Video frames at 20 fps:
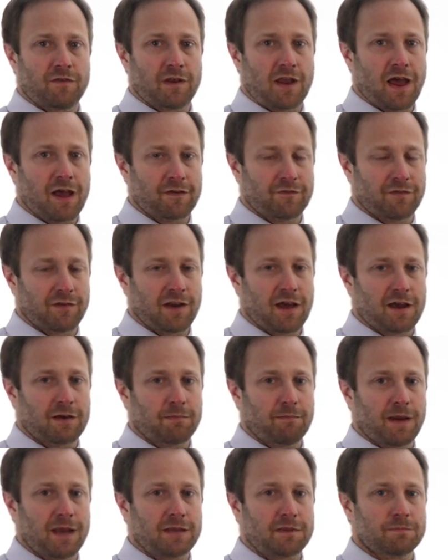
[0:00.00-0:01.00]
like-for-like
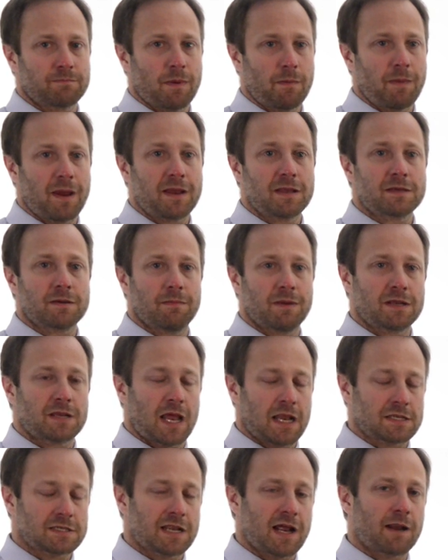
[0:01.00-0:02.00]
momentum
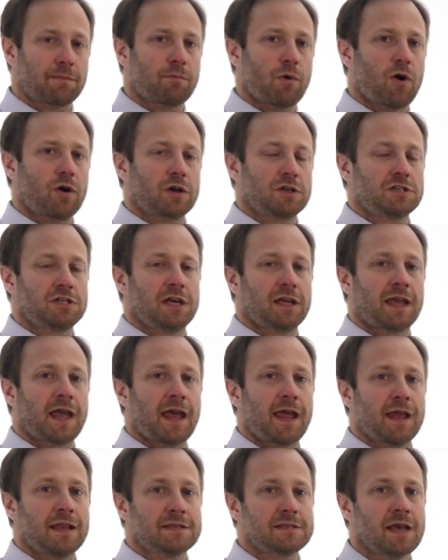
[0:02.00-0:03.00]
and slight market share
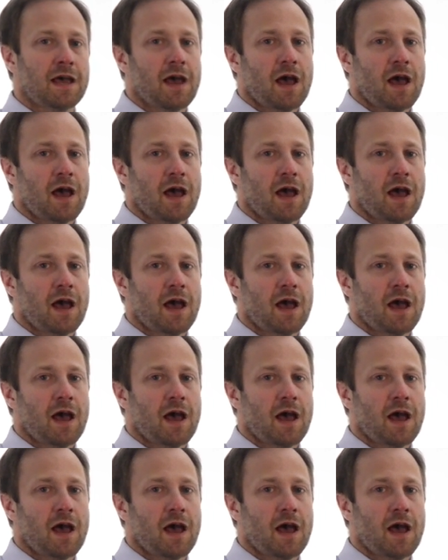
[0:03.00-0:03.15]
gains.